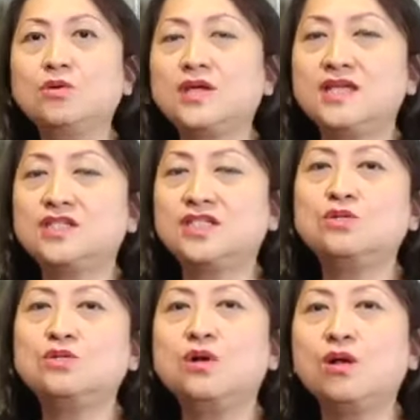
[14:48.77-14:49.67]
Okay,
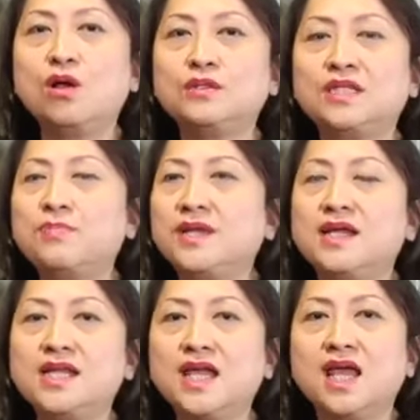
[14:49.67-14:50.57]
she will,
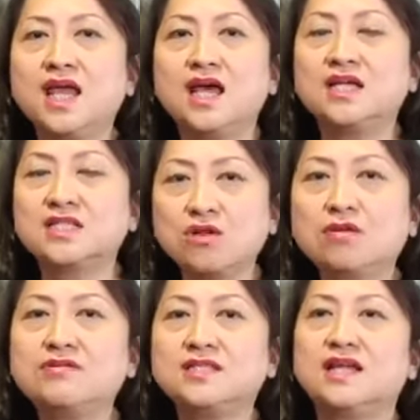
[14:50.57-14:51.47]
typically her
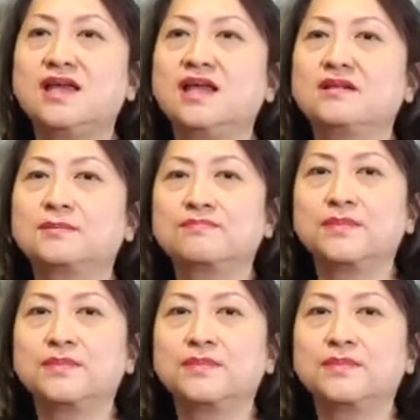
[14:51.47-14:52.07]
story is like that.